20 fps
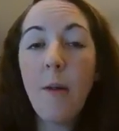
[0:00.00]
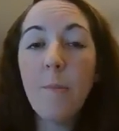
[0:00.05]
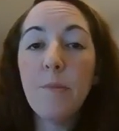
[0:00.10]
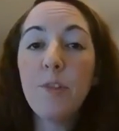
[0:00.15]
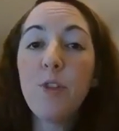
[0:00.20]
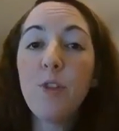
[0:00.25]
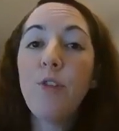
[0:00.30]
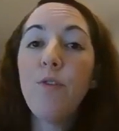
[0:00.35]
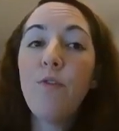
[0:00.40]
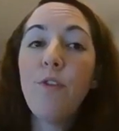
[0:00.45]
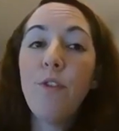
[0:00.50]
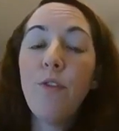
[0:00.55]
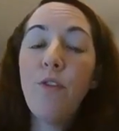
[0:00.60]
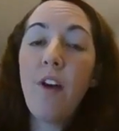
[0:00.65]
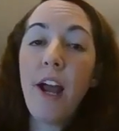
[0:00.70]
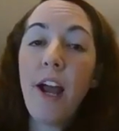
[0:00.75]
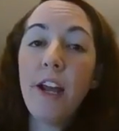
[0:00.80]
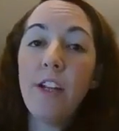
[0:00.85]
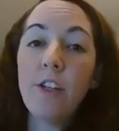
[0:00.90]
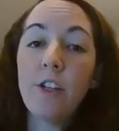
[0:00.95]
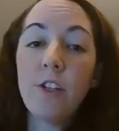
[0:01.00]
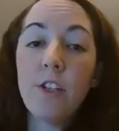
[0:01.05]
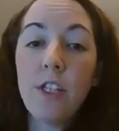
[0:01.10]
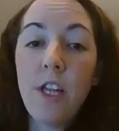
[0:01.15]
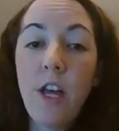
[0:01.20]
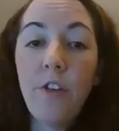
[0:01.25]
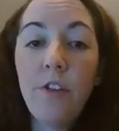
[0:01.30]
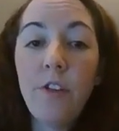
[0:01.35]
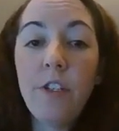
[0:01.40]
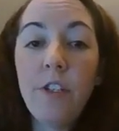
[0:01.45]
So if you find
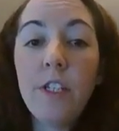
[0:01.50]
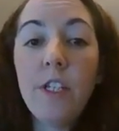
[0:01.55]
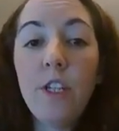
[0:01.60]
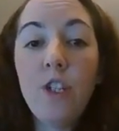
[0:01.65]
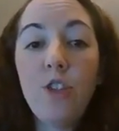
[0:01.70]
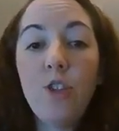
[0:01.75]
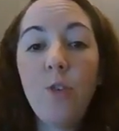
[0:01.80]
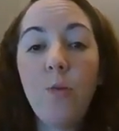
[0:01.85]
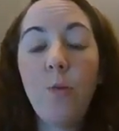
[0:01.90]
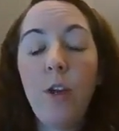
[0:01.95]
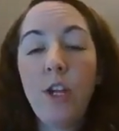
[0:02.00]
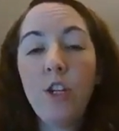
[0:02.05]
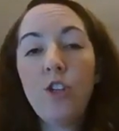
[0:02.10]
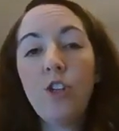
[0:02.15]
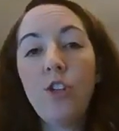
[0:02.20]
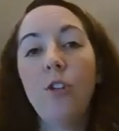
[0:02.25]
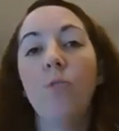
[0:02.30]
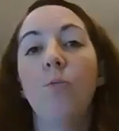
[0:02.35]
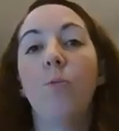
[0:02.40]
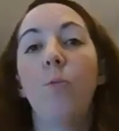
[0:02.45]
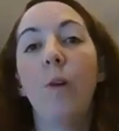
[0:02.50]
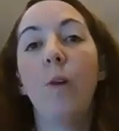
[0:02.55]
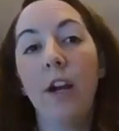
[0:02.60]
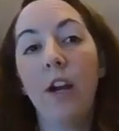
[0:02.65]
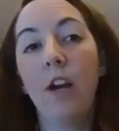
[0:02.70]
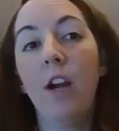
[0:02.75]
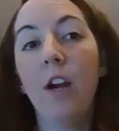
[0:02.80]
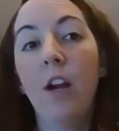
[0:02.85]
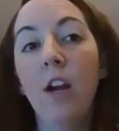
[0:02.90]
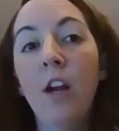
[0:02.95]
yourself in a situation
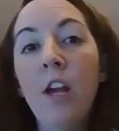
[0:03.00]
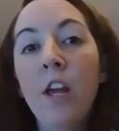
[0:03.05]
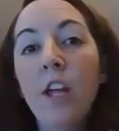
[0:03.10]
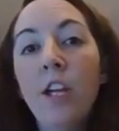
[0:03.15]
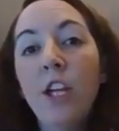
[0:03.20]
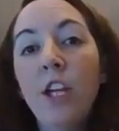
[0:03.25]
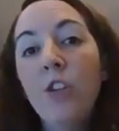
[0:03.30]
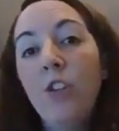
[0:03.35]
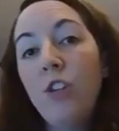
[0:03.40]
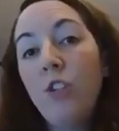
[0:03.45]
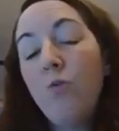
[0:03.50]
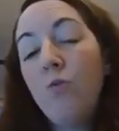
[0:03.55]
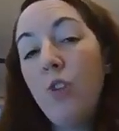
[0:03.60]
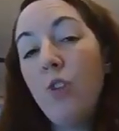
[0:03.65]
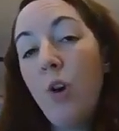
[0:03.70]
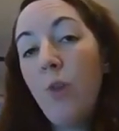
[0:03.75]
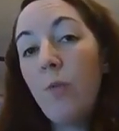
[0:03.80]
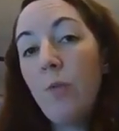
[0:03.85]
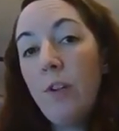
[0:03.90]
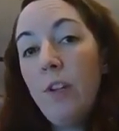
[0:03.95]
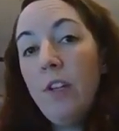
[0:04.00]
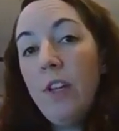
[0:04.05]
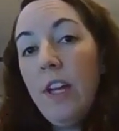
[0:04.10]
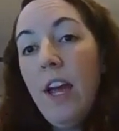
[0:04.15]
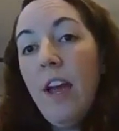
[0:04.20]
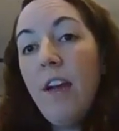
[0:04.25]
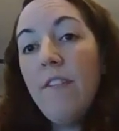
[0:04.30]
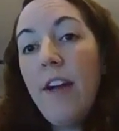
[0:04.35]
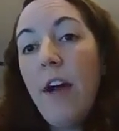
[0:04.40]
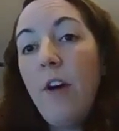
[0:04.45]
where you don't really
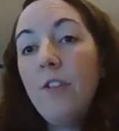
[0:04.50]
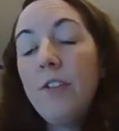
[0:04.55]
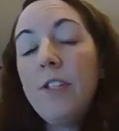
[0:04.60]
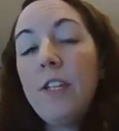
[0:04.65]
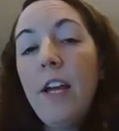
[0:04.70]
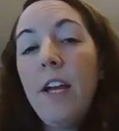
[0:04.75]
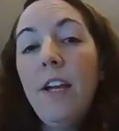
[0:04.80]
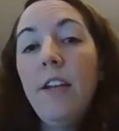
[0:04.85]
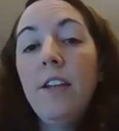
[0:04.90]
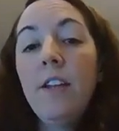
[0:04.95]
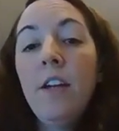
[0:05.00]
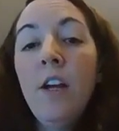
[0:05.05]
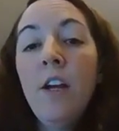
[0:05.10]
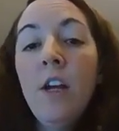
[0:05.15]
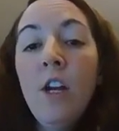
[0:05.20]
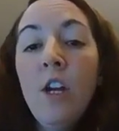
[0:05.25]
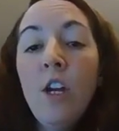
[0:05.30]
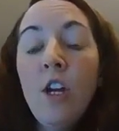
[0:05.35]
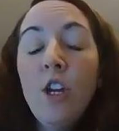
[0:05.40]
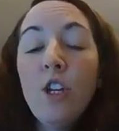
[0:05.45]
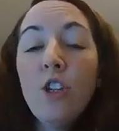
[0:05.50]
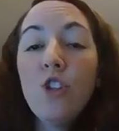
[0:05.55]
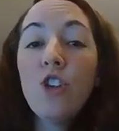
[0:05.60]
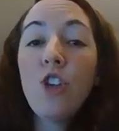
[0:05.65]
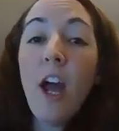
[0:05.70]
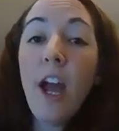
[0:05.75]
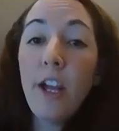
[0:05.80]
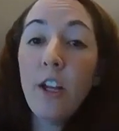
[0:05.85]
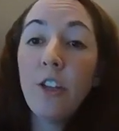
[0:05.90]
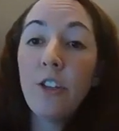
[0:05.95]
have outside
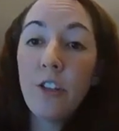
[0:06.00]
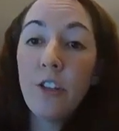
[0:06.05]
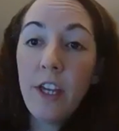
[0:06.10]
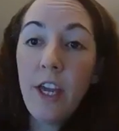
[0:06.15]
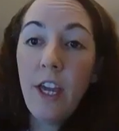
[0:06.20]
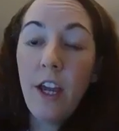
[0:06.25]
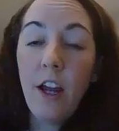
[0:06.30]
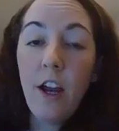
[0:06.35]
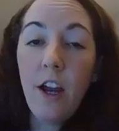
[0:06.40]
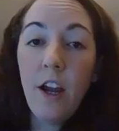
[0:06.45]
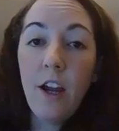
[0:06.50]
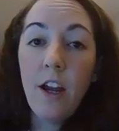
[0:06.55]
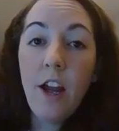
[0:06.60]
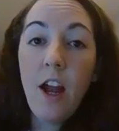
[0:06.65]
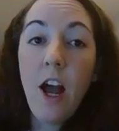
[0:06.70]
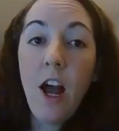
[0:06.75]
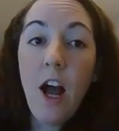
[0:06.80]
childcare,